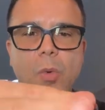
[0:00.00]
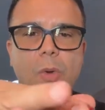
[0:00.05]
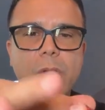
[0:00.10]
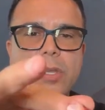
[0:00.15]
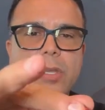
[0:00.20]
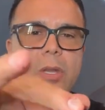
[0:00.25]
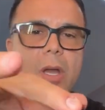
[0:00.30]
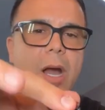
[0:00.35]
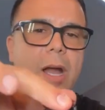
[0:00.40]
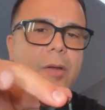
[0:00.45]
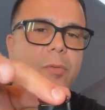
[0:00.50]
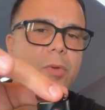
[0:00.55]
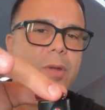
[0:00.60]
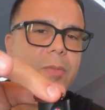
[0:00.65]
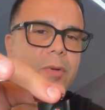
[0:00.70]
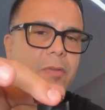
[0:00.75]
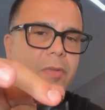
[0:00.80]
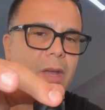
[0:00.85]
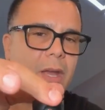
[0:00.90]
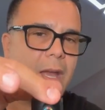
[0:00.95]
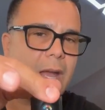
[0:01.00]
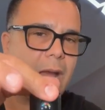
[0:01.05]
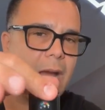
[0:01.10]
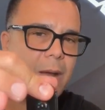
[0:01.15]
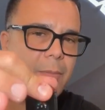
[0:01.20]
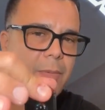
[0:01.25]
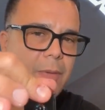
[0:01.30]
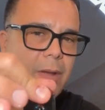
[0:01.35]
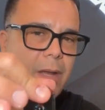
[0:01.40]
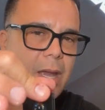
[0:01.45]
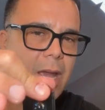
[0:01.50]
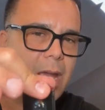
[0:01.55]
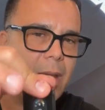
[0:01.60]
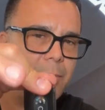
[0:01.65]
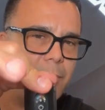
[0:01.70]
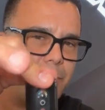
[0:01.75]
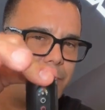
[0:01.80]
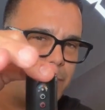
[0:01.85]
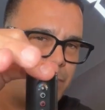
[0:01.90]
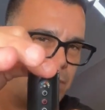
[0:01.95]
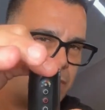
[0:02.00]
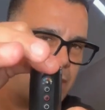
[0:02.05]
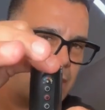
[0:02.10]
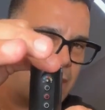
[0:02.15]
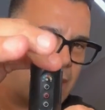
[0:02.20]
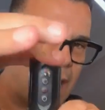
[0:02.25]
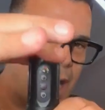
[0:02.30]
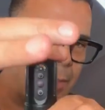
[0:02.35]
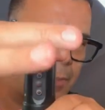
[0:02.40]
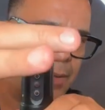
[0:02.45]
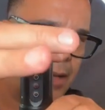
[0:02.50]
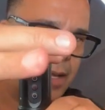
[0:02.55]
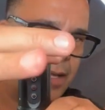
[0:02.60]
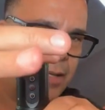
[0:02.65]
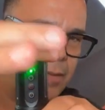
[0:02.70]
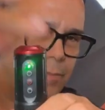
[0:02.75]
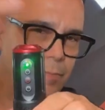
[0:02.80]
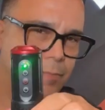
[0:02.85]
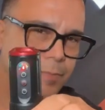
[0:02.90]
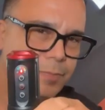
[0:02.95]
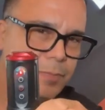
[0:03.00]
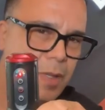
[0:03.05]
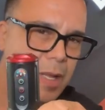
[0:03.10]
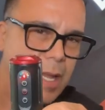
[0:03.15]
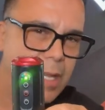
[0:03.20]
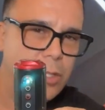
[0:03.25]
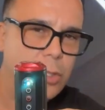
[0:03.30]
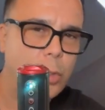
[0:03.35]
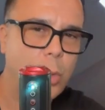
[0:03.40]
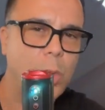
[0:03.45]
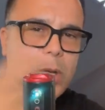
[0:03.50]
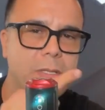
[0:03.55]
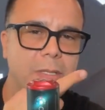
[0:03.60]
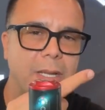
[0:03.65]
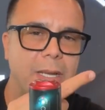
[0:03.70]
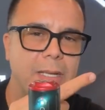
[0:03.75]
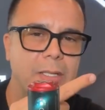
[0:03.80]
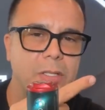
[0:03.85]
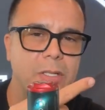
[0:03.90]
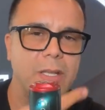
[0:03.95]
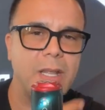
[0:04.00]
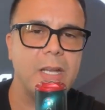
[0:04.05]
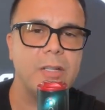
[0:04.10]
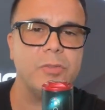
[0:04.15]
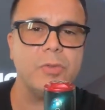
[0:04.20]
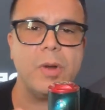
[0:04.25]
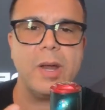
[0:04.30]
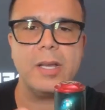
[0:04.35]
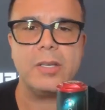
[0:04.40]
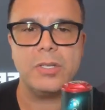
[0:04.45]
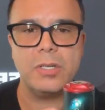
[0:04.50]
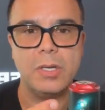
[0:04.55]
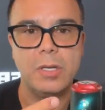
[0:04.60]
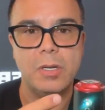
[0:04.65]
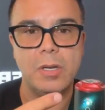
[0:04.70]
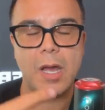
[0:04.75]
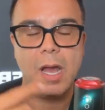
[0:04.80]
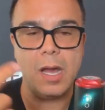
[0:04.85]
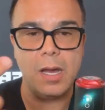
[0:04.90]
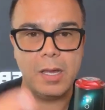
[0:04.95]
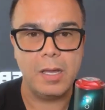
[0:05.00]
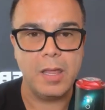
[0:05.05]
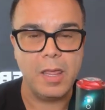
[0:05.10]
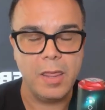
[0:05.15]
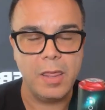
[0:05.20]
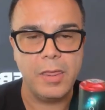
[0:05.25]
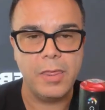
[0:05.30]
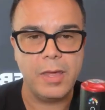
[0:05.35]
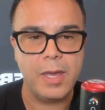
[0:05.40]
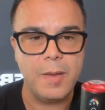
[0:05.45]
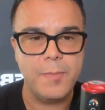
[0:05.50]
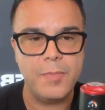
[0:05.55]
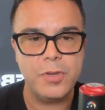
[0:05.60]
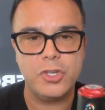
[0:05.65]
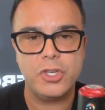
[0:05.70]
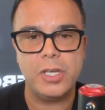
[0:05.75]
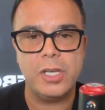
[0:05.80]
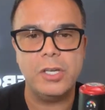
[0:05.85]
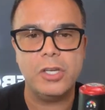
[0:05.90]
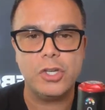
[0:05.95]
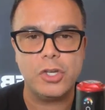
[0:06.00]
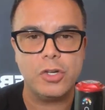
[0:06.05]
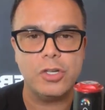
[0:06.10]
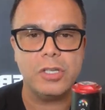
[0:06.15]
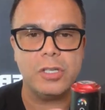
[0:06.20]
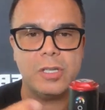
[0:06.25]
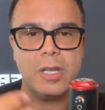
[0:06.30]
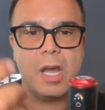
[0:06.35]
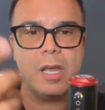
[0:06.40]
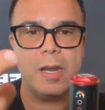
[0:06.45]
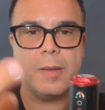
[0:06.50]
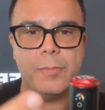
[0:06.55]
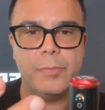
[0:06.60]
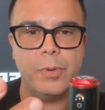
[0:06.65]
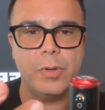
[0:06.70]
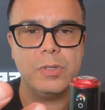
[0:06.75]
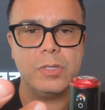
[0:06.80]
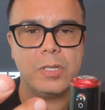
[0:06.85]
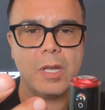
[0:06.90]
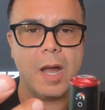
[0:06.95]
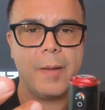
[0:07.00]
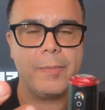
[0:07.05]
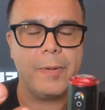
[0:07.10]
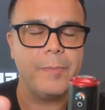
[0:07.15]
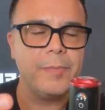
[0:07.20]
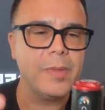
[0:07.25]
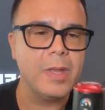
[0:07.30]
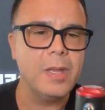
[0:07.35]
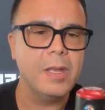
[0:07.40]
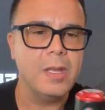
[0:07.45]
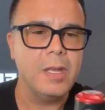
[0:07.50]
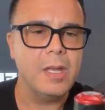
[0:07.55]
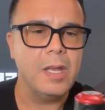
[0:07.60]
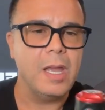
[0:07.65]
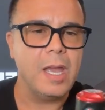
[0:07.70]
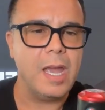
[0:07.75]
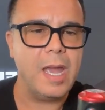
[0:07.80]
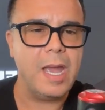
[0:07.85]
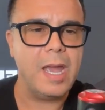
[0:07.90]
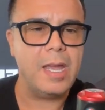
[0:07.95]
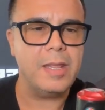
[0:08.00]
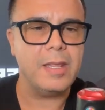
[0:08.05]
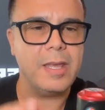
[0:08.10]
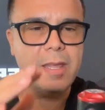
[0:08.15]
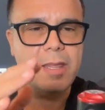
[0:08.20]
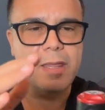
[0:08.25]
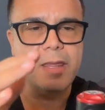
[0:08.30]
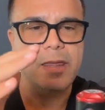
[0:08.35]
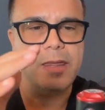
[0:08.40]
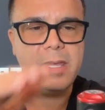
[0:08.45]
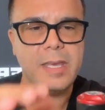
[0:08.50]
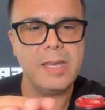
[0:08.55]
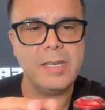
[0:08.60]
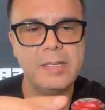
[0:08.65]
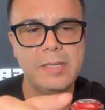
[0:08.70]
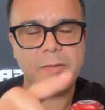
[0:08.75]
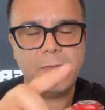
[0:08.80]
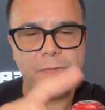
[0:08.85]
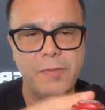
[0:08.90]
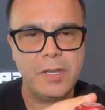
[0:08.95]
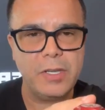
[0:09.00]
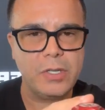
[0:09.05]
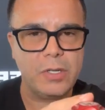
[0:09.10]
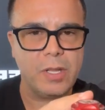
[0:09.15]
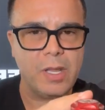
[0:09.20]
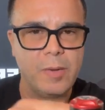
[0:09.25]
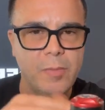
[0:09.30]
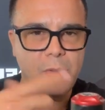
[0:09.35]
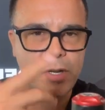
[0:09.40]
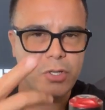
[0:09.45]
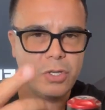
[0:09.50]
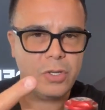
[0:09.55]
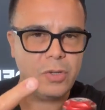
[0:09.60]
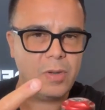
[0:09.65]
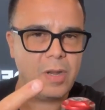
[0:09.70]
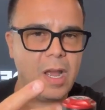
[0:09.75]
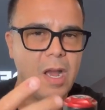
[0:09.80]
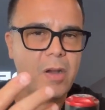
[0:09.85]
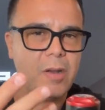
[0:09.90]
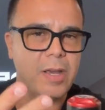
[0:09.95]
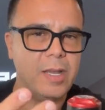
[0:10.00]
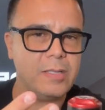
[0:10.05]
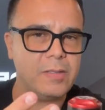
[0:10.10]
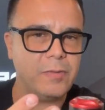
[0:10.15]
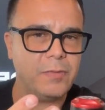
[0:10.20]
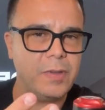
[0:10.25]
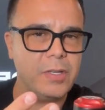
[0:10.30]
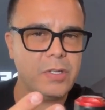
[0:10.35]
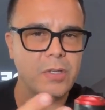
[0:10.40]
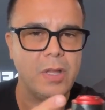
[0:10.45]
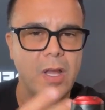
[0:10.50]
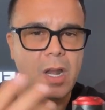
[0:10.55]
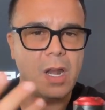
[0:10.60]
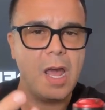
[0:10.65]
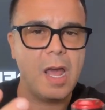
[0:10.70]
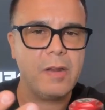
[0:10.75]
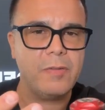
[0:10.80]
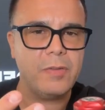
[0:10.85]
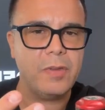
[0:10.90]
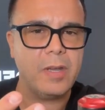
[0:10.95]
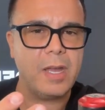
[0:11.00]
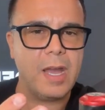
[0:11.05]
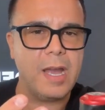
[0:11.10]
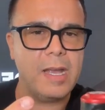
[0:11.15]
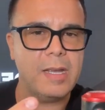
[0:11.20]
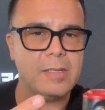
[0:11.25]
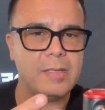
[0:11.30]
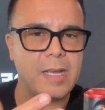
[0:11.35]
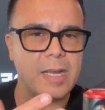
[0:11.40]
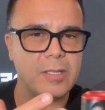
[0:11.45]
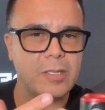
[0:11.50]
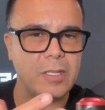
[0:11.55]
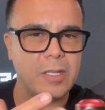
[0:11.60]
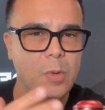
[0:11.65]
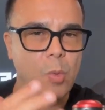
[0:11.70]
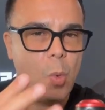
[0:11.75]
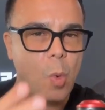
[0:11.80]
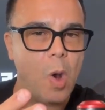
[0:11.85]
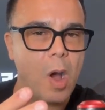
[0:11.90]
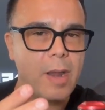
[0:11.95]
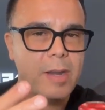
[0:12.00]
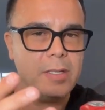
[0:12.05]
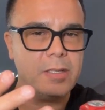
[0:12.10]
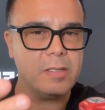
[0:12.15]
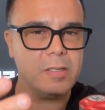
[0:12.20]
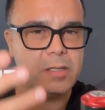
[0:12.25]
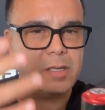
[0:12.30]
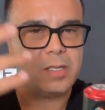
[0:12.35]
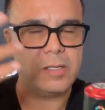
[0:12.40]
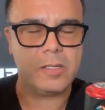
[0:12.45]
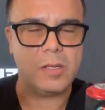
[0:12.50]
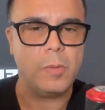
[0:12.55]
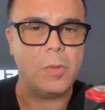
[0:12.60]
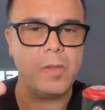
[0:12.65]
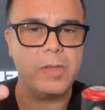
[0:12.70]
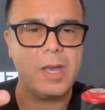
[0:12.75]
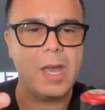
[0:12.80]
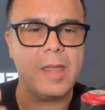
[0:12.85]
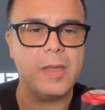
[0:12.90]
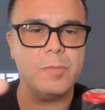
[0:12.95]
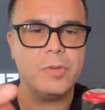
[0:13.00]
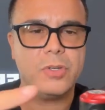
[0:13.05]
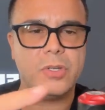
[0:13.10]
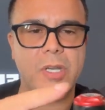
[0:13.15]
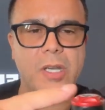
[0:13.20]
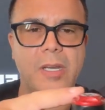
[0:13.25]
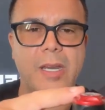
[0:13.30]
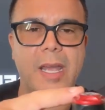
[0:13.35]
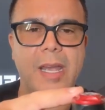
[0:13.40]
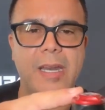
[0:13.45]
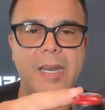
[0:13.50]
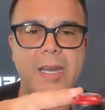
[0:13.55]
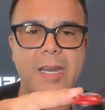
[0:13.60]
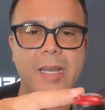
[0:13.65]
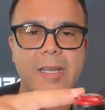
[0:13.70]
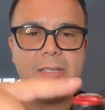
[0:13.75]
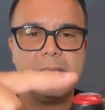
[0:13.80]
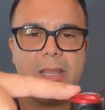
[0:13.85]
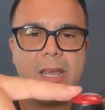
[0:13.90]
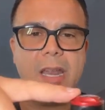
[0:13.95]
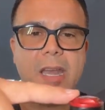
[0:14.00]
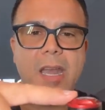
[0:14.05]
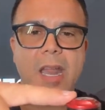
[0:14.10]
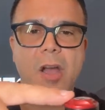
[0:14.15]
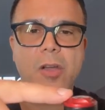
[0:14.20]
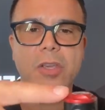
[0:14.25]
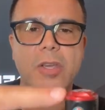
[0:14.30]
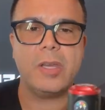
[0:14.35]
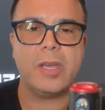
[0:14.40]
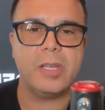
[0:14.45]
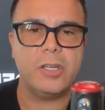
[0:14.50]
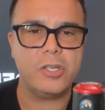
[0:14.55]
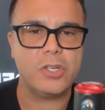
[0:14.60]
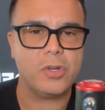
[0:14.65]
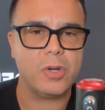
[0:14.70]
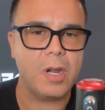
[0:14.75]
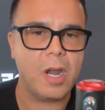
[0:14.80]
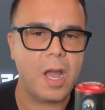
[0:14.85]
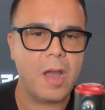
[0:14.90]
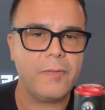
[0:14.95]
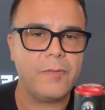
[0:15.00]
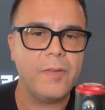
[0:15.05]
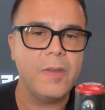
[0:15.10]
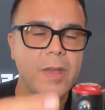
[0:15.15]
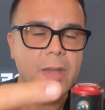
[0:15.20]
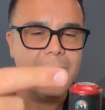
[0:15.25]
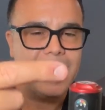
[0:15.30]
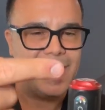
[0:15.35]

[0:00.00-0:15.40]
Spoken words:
when I remove the cap and put the cap in and twist it into that direction, the machine turns on and boots up. And this feature that I'm going to show you now is a feature that a lot of you guys actually wanted to see in some of the other machines, and it is that now you can turn off